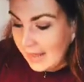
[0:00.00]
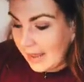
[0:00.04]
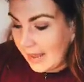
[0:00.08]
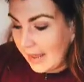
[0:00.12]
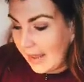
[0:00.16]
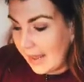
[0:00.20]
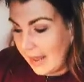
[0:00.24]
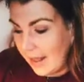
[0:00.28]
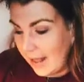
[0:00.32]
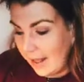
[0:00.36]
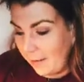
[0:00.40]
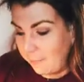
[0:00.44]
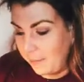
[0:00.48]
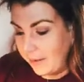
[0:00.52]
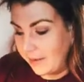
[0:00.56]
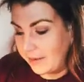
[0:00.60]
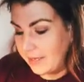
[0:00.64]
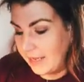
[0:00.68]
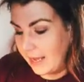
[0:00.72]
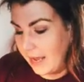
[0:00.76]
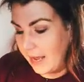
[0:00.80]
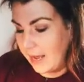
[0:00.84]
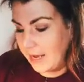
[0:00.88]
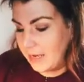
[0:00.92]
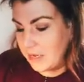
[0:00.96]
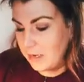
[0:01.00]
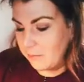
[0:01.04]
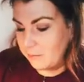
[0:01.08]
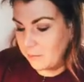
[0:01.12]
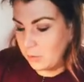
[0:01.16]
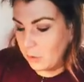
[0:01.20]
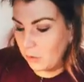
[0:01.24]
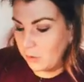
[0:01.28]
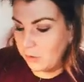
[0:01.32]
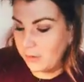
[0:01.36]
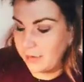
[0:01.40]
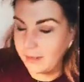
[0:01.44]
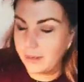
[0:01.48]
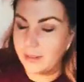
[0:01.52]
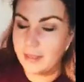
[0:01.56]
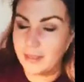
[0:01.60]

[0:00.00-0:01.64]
Again, you've got like